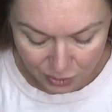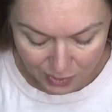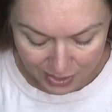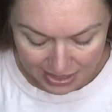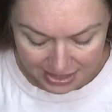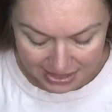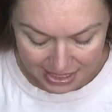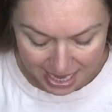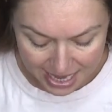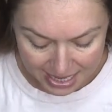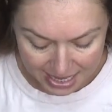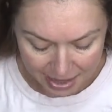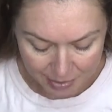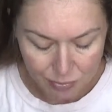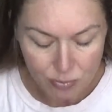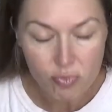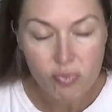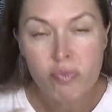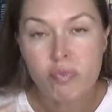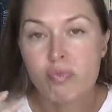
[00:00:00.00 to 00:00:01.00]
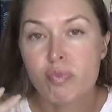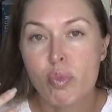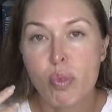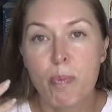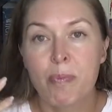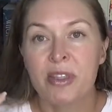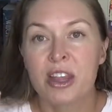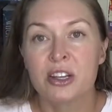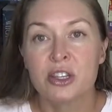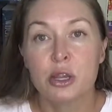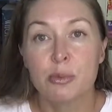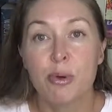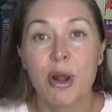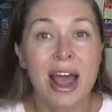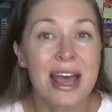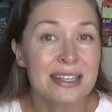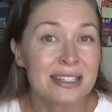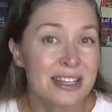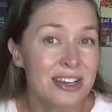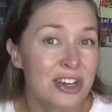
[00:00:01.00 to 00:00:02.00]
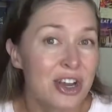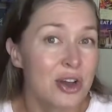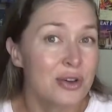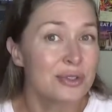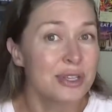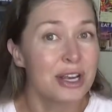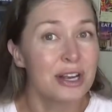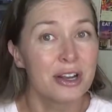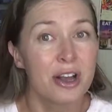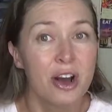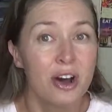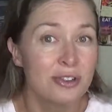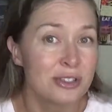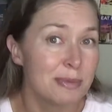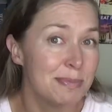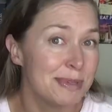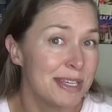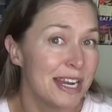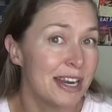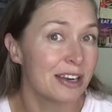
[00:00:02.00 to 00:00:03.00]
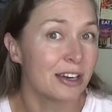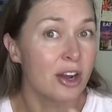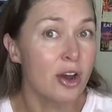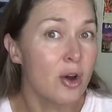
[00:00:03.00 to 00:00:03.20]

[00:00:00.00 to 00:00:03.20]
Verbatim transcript: So I just get it. Nebraska goes calls up Derrick.